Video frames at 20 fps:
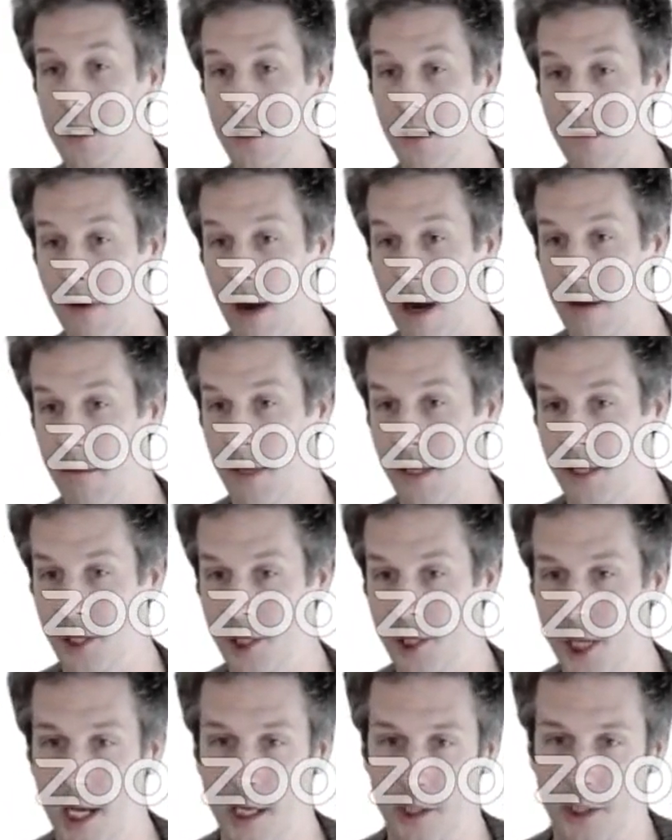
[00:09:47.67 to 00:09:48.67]
the environment to
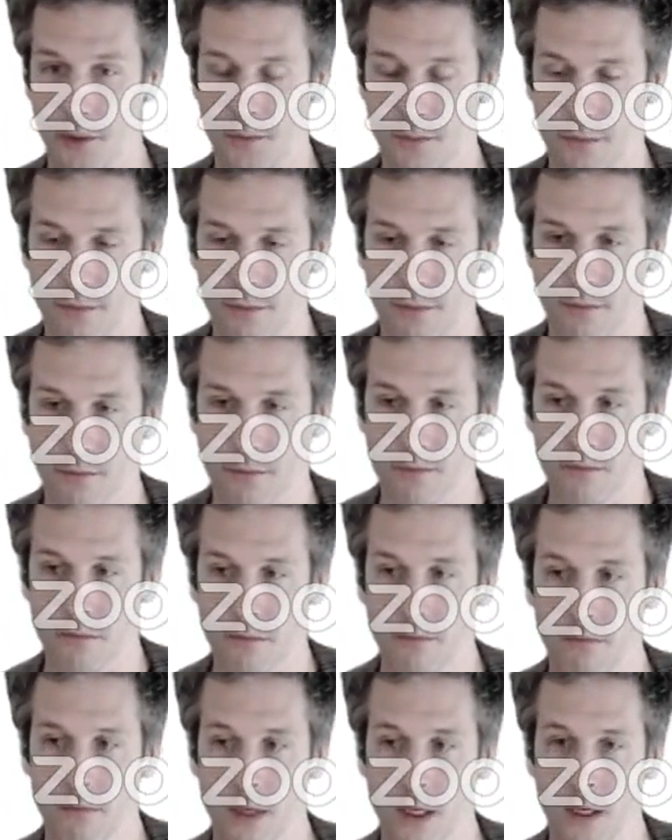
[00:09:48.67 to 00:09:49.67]
change.
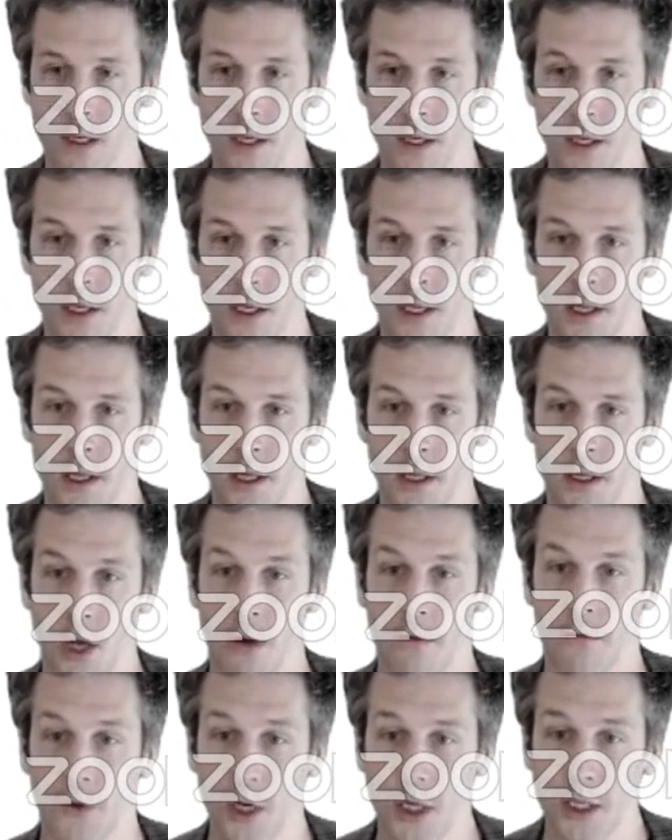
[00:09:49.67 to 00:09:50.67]

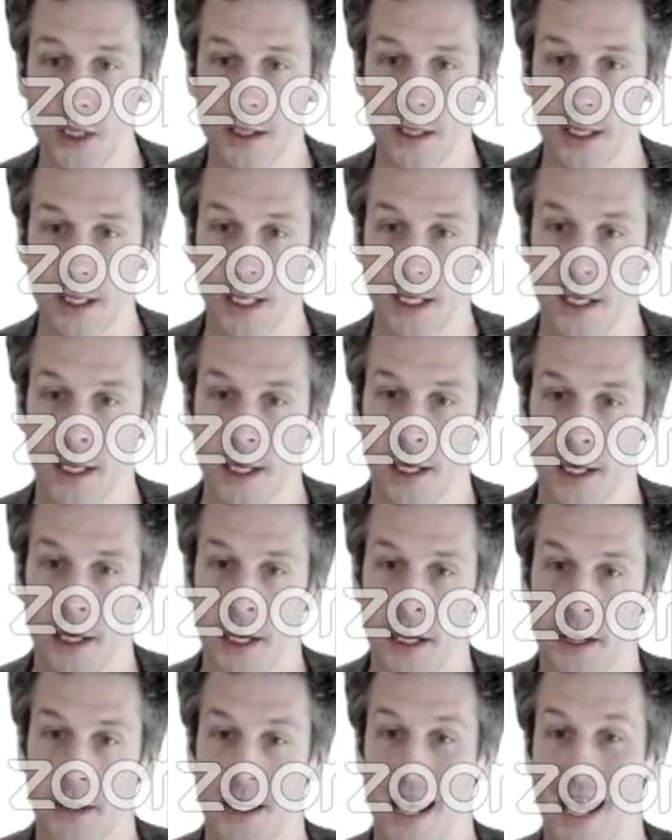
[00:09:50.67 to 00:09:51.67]
Conversely,
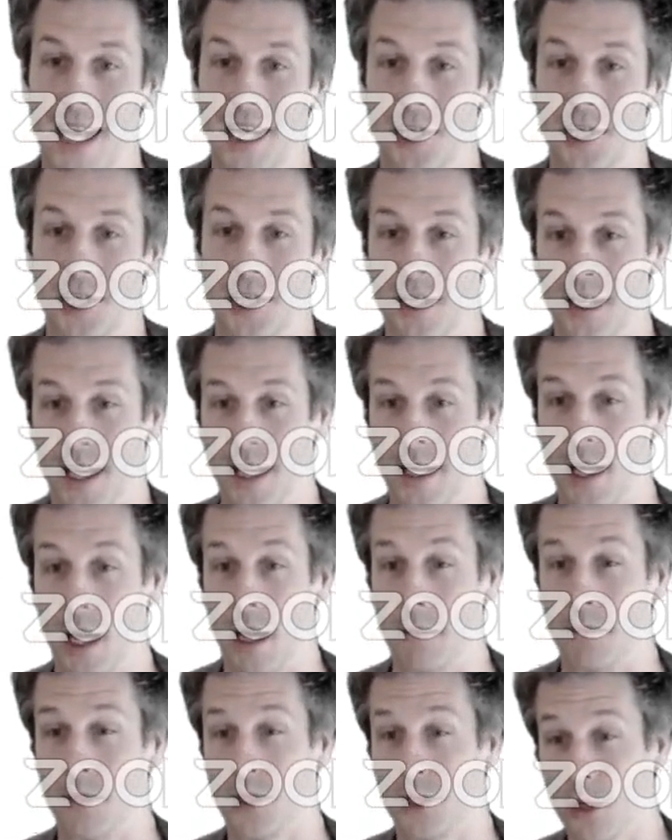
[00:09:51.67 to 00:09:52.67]
the agent can
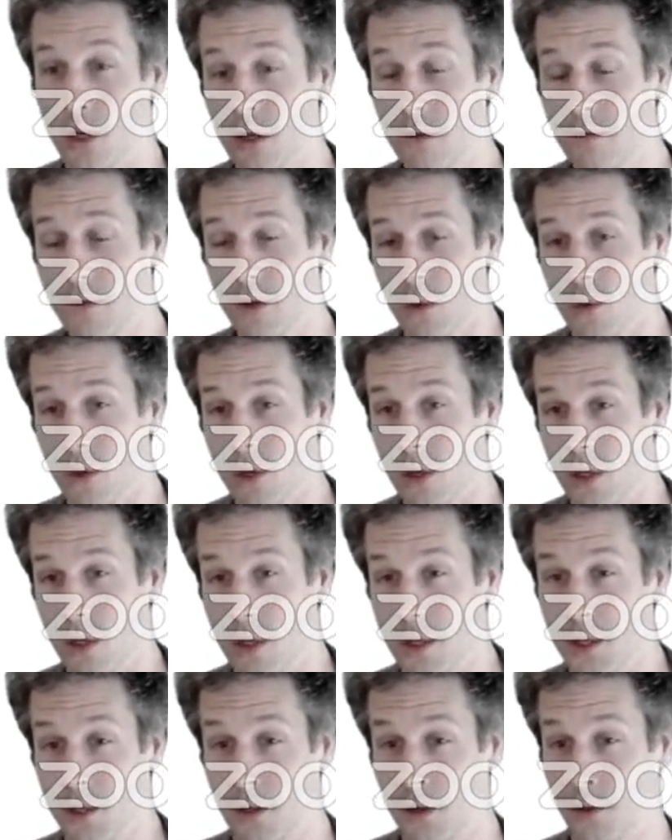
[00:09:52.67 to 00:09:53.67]
observe the
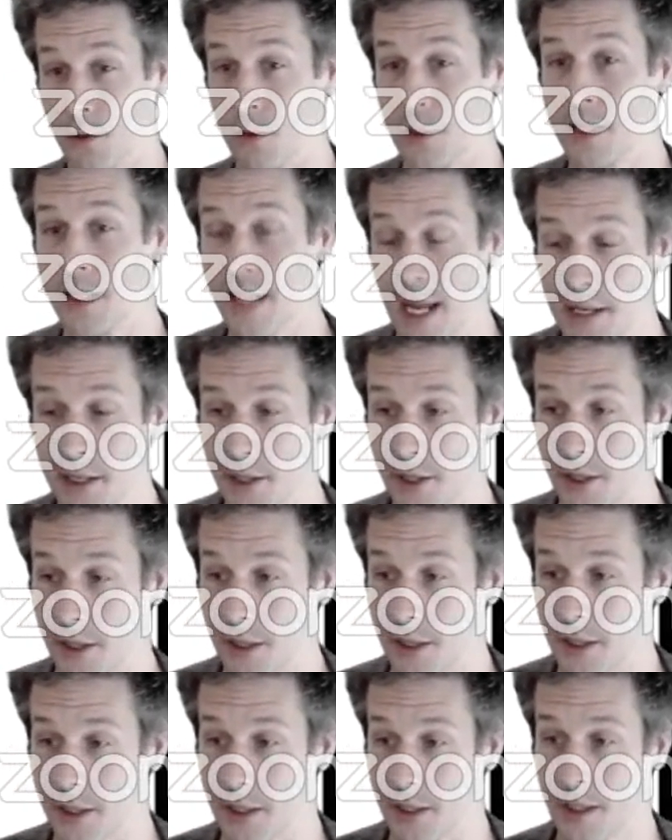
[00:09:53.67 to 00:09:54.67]
world through
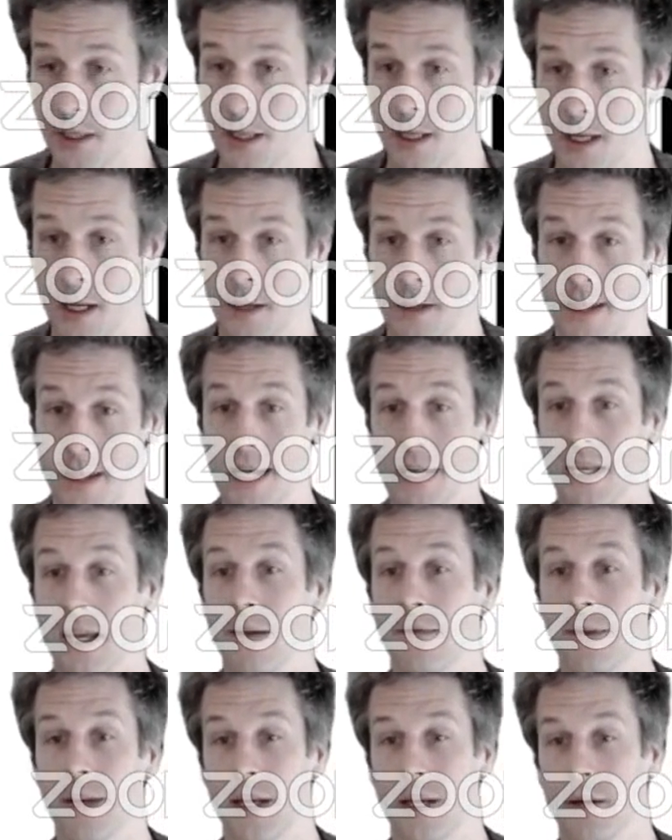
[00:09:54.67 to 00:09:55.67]
sensors that
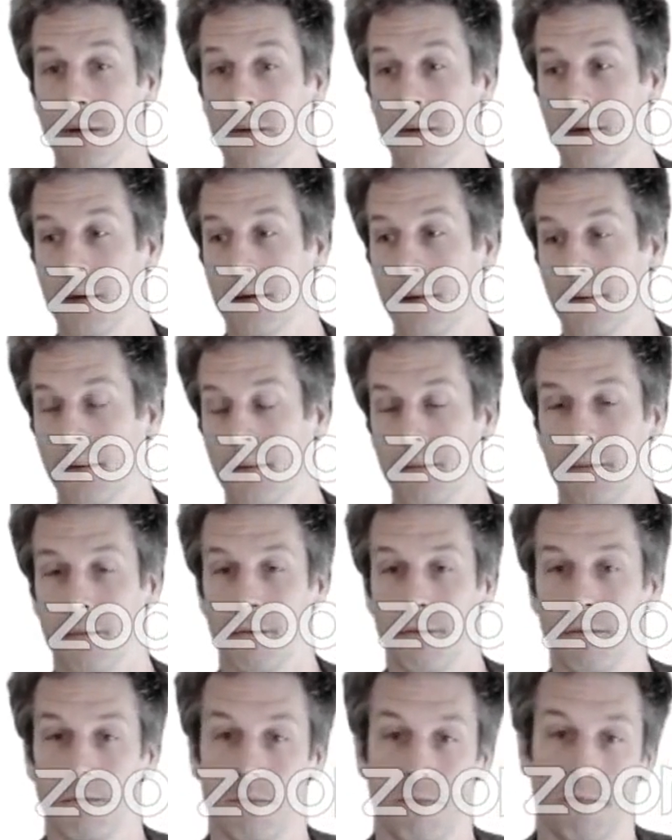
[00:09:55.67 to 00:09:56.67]
give it
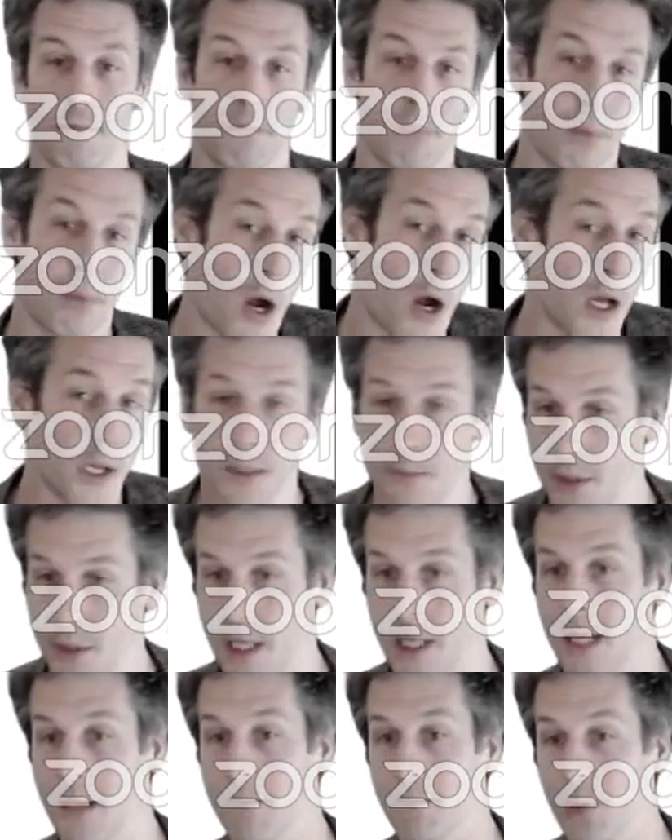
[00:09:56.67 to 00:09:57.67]

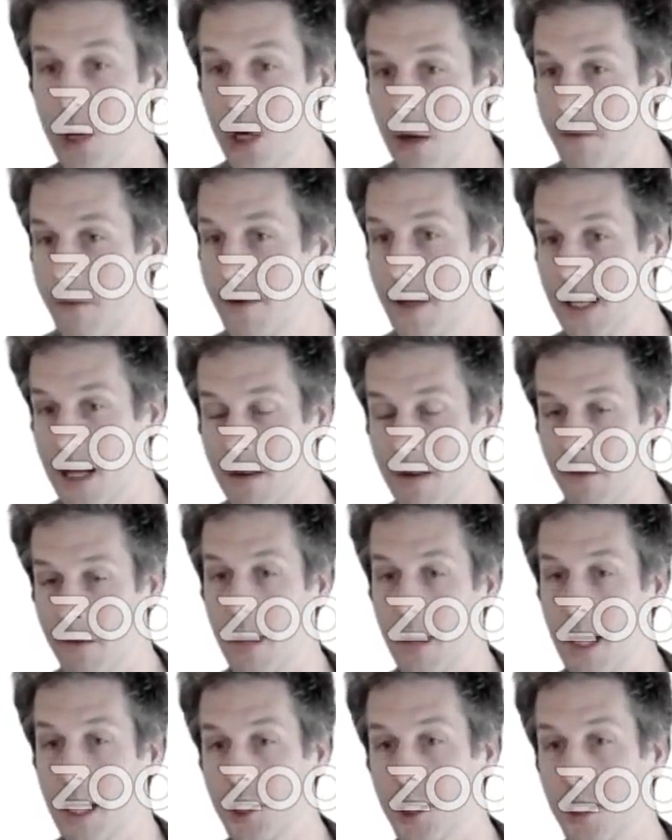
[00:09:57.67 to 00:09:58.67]
possibly imperfect
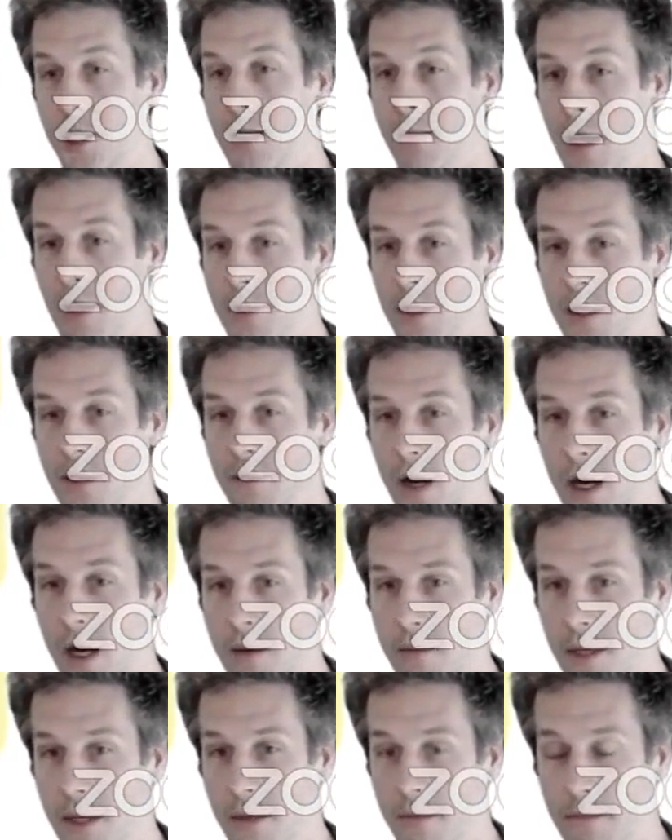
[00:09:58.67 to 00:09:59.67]
information about the
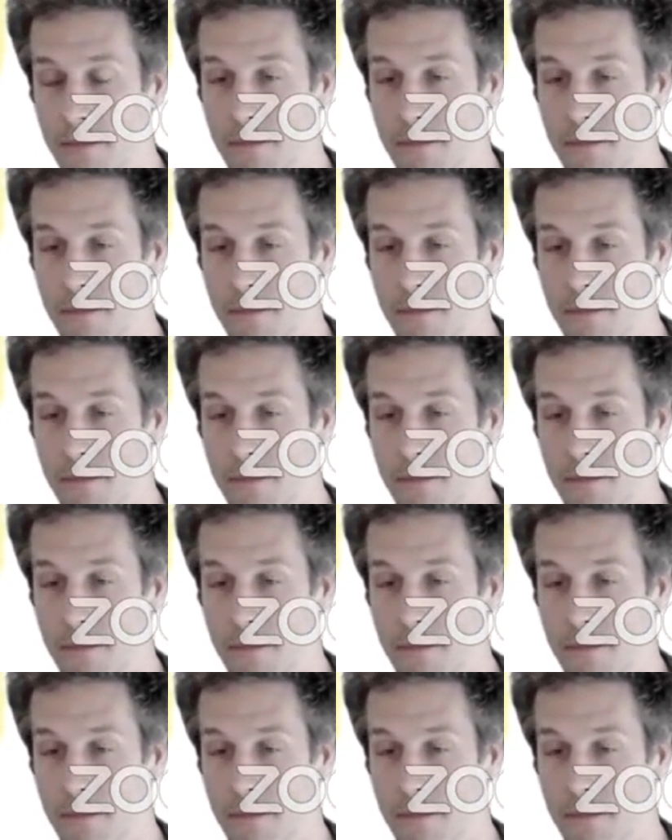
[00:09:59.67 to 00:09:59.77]
environment.